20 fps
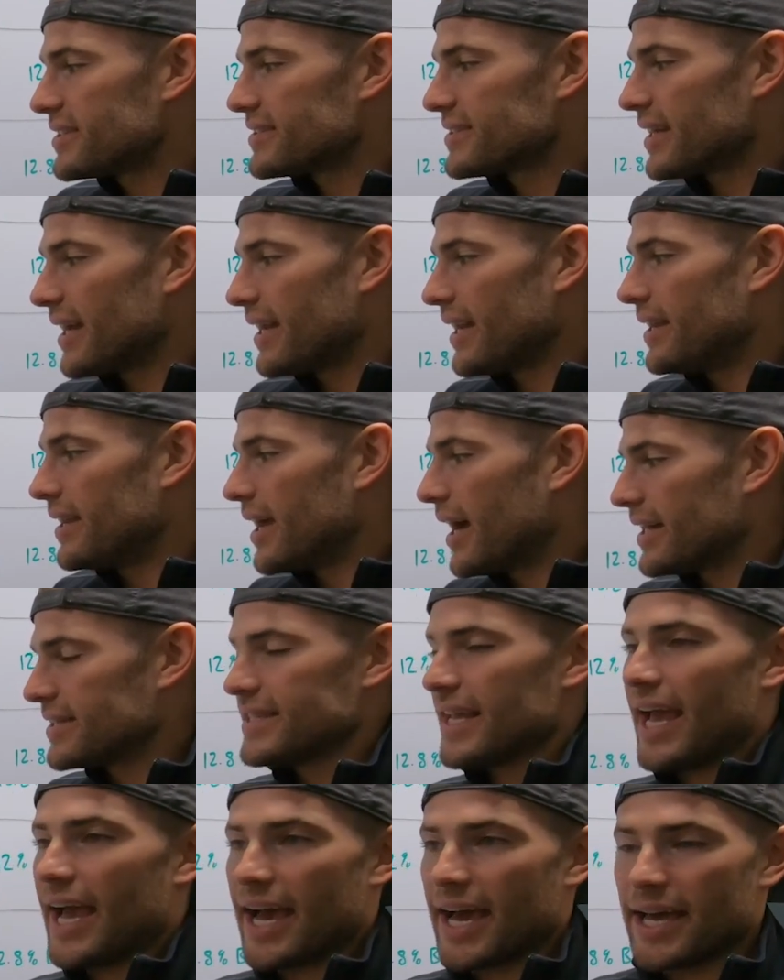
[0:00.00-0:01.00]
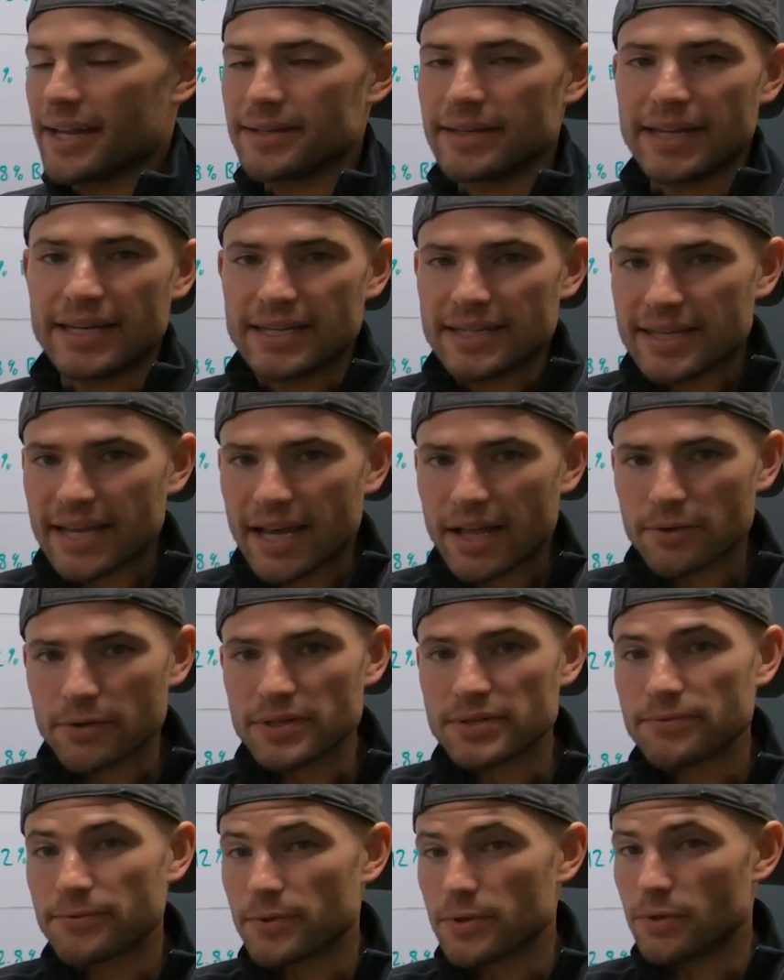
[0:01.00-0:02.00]
decided not to add any
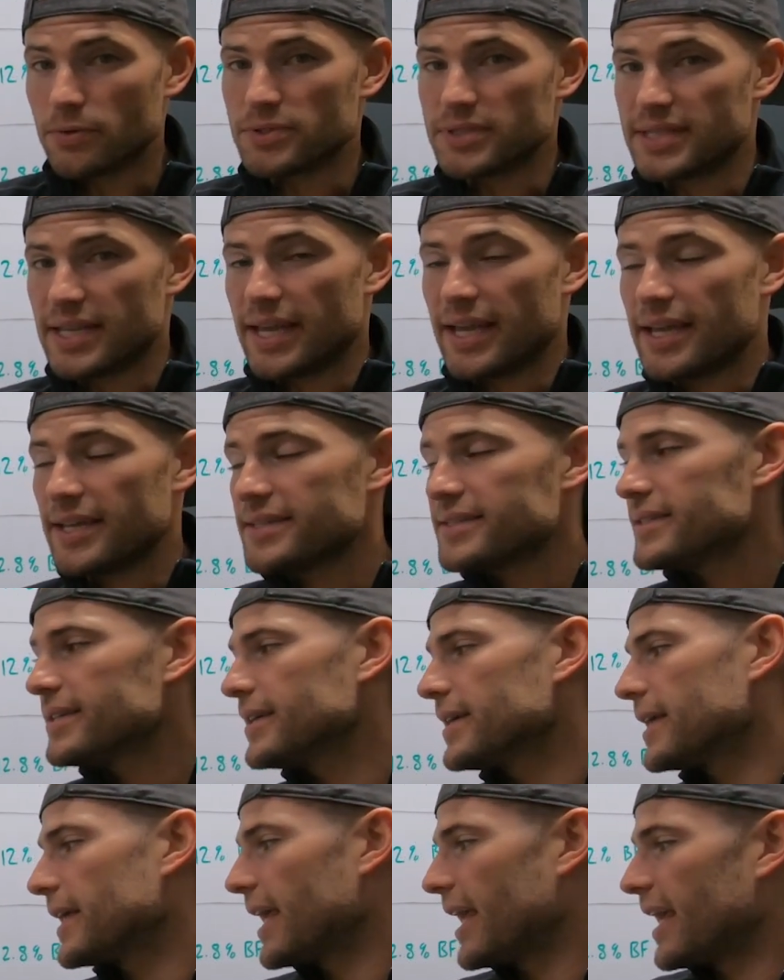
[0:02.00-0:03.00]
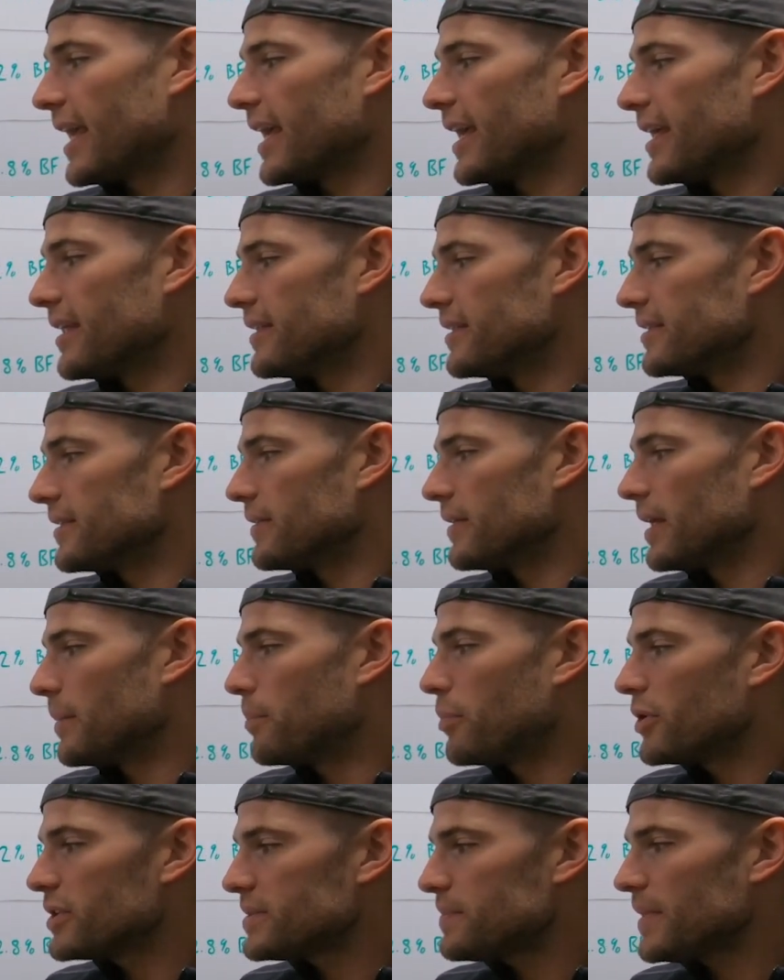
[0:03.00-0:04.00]
calories for those days. And
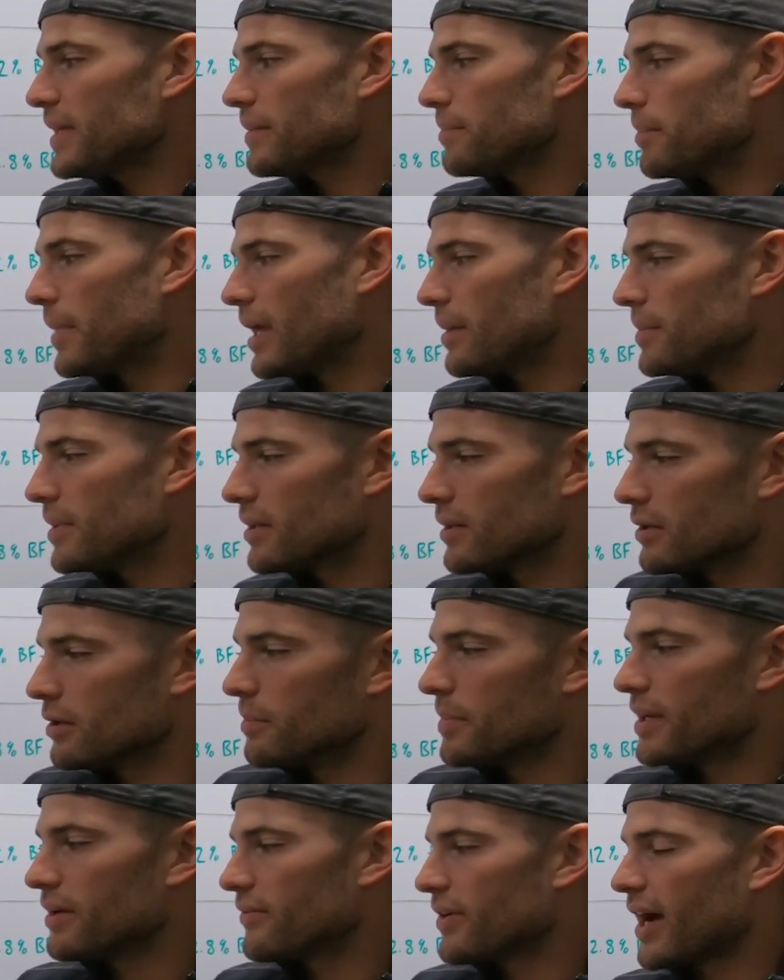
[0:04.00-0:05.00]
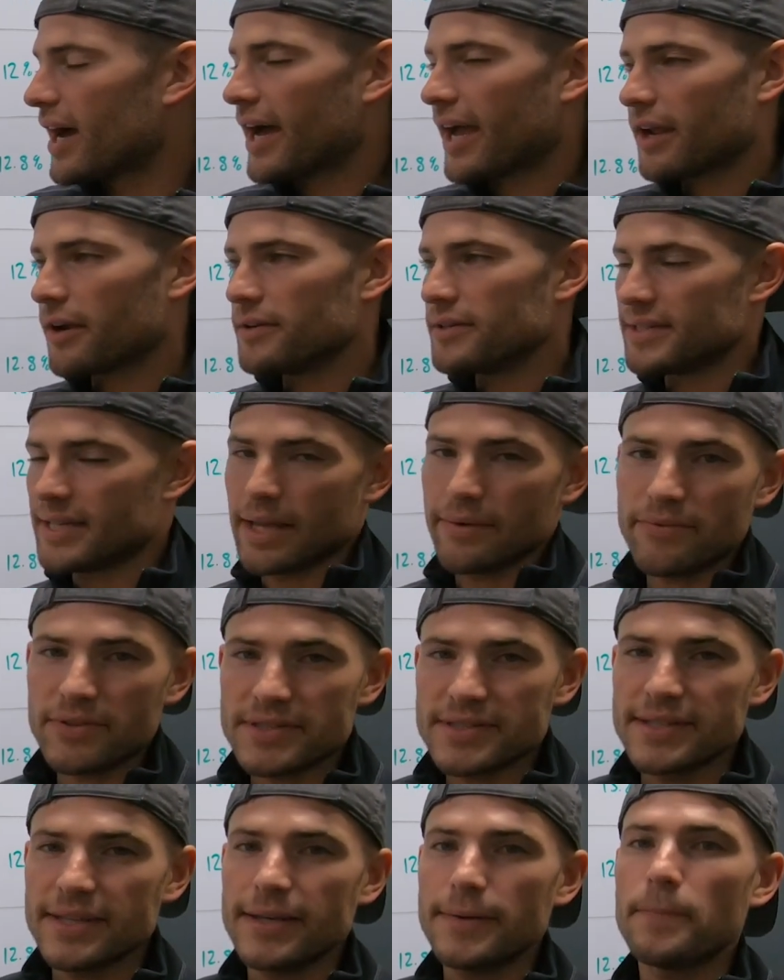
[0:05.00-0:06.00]
it puts me in maybe a little bit of a higher
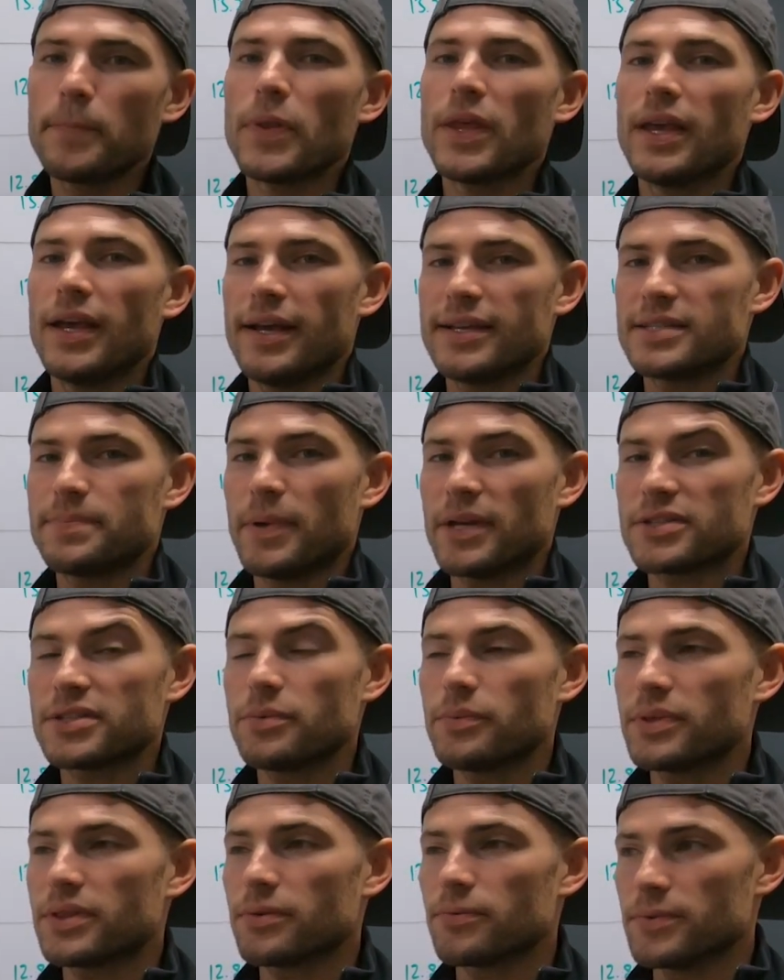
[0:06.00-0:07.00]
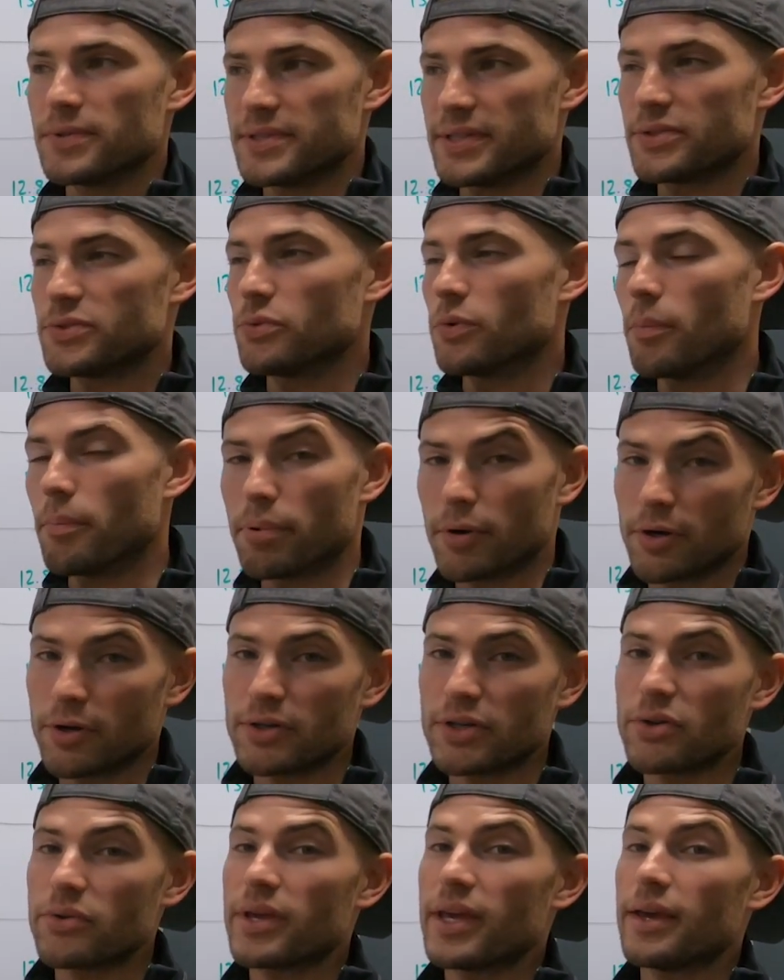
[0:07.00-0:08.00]
deficit, especially with the residual
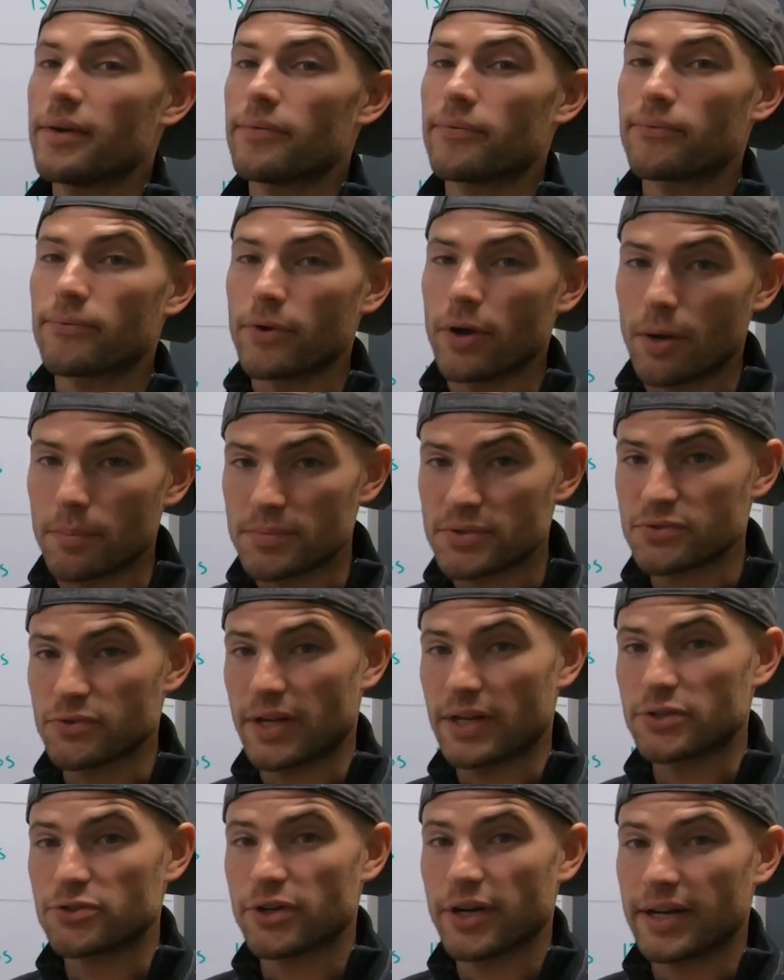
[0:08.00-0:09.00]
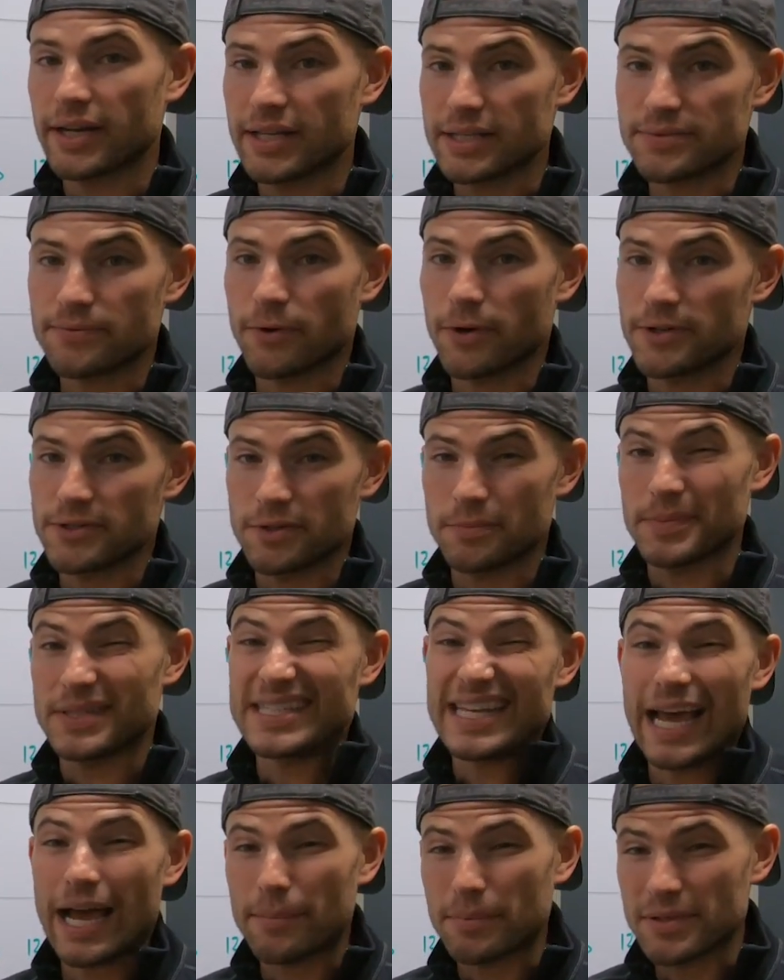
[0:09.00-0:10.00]
burn you get from strength training as far as your
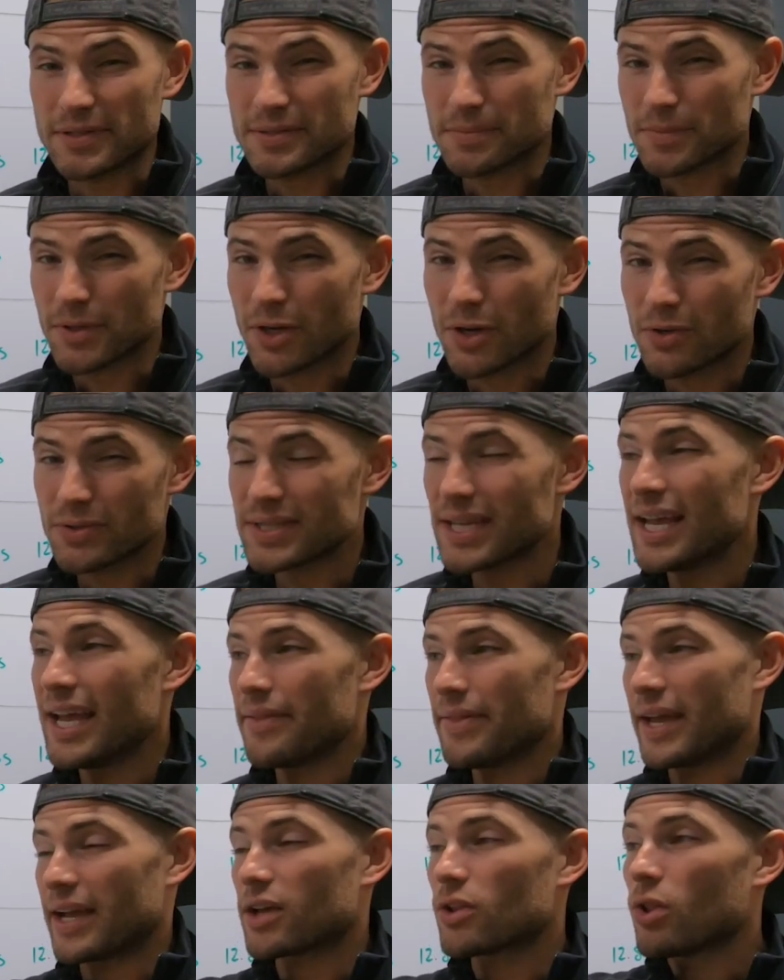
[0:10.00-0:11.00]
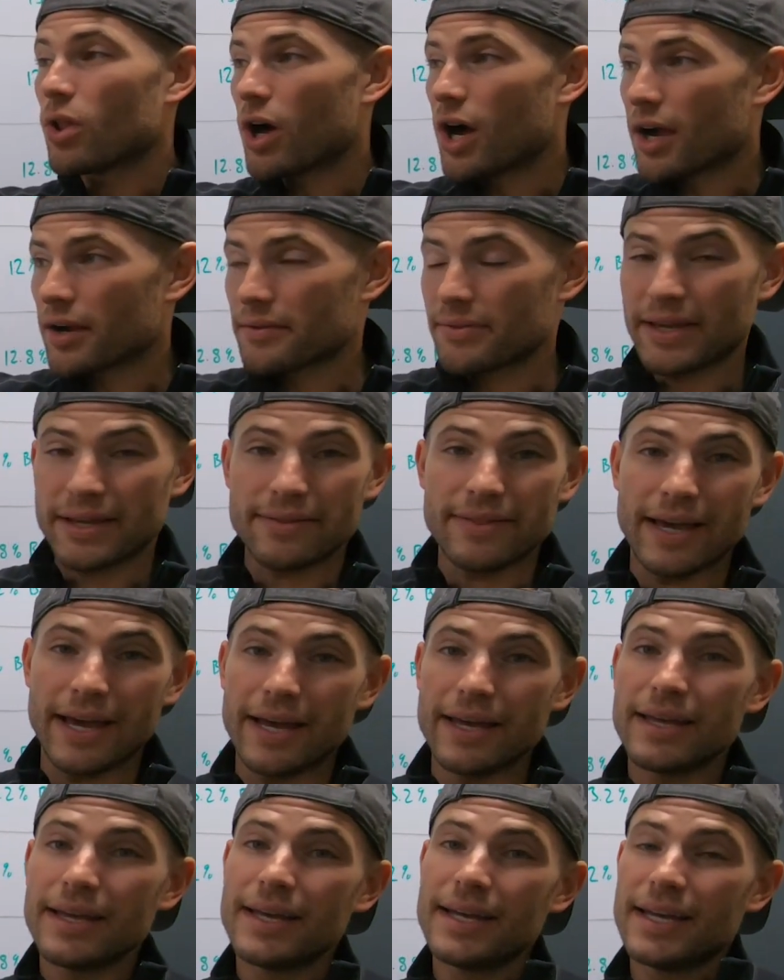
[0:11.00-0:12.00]
metabolism goes. That clock, like
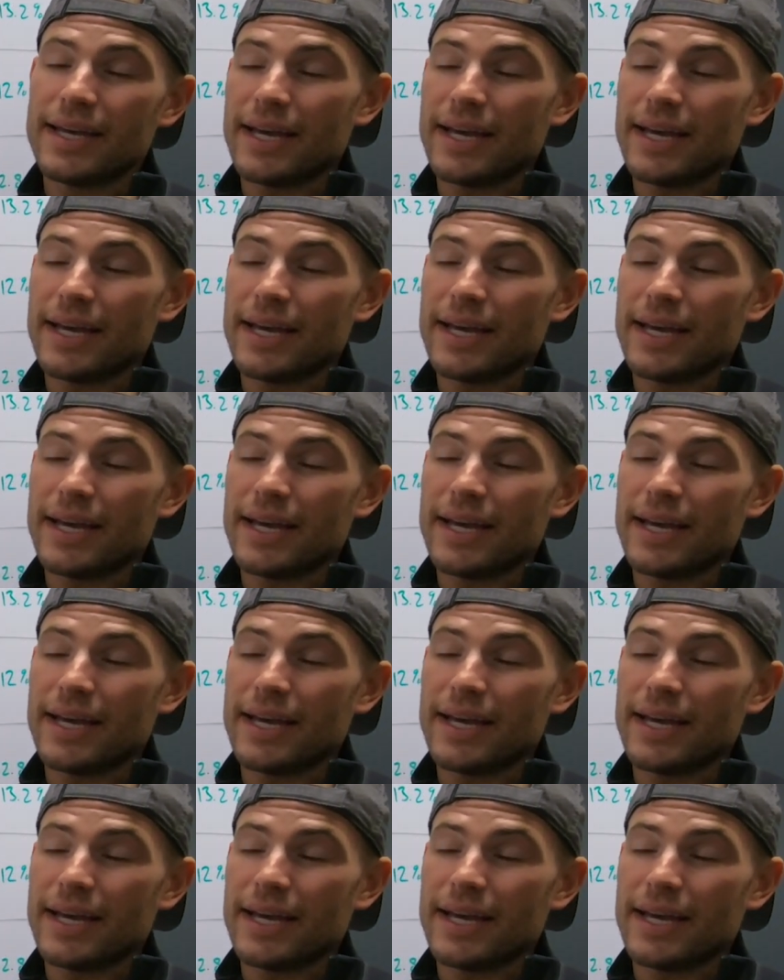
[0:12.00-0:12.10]
that